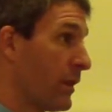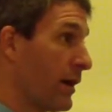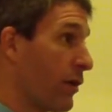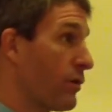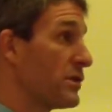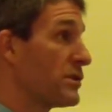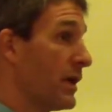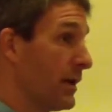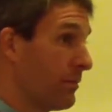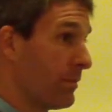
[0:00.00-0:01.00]
They are the
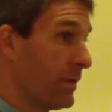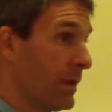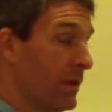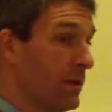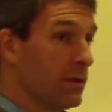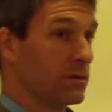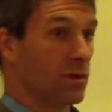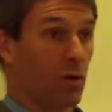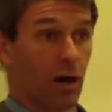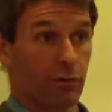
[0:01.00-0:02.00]
same.
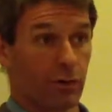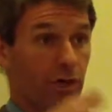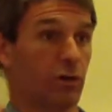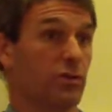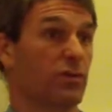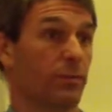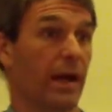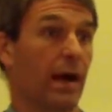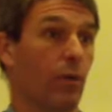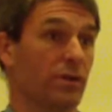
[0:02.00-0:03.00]
So 100 years from
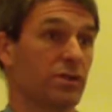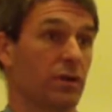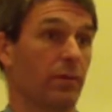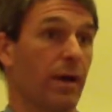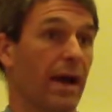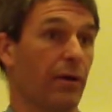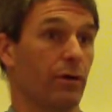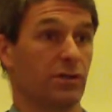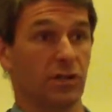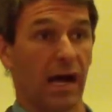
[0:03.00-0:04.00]
now, what's going to
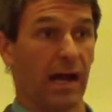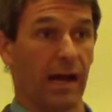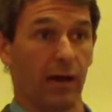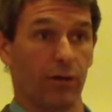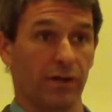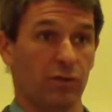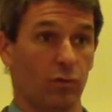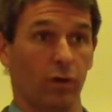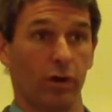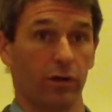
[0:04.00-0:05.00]
matter is not how this
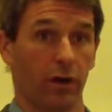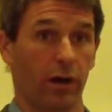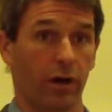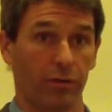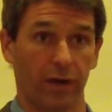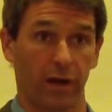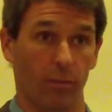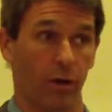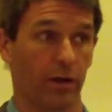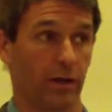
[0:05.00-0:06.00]
roiled our
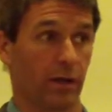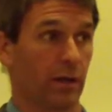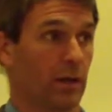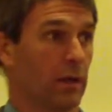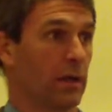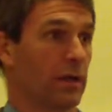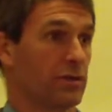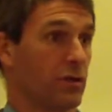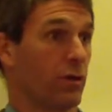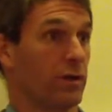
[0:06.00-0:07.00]
healthcare market,
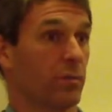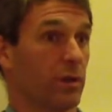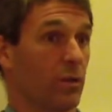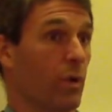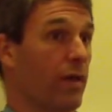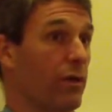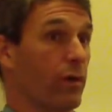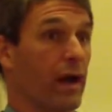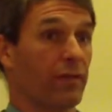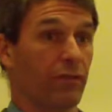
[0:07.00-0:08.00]
It's going to be whether or
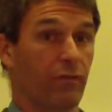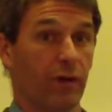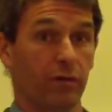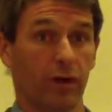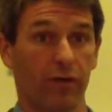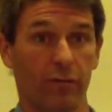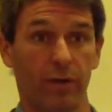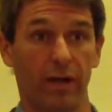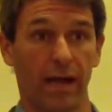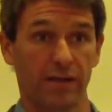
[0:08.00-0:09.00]
not the federal
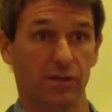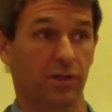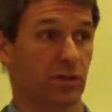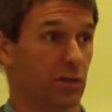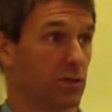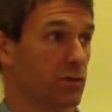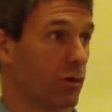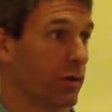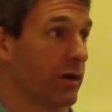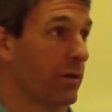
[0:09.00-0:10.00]
government has this
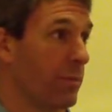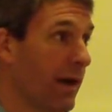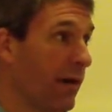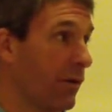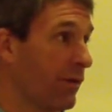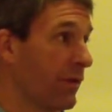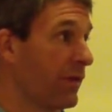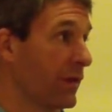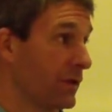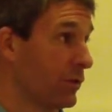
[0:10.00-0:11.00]
extraordinary power
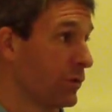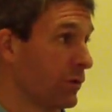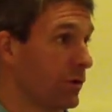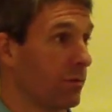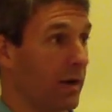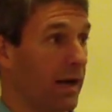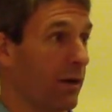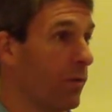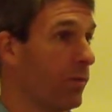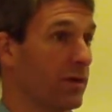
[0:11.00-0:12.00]
that they can order you to buy
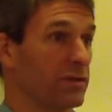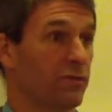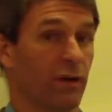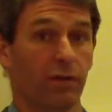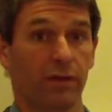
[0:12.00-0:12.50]
a whole bunch of other